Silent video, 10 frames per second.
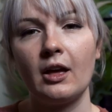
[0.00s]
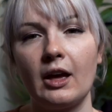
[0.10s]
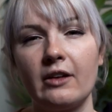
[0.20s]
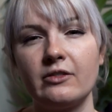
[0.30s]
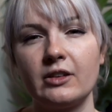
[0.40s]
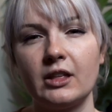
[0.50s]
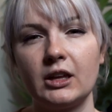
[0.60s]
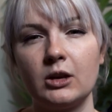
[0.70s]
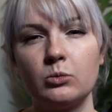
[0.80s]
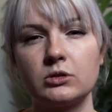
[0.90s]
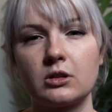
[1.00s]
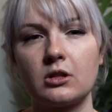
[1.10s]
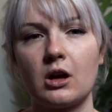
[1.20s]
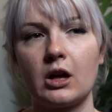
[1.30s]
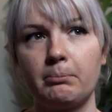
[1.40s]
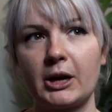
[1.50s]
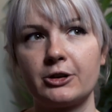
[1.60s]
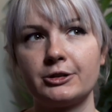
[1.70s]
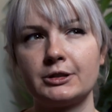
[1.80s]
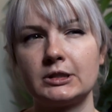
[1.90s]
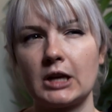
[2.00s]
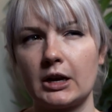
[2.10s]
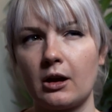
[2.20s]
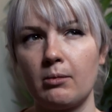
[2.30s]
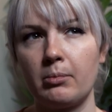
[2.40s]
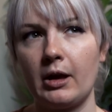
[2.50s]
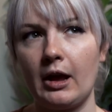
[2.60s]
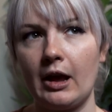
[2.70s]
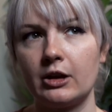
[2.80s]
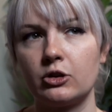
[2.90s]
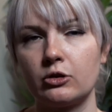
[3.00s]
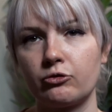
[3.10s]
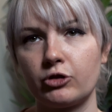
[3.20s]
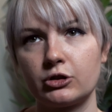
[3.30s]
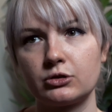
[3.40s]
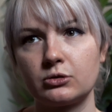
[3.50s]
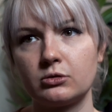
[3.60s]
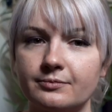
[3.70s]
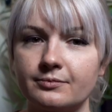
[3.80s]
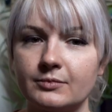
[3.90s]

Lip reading: I feel like it was a lot better set up at Universal.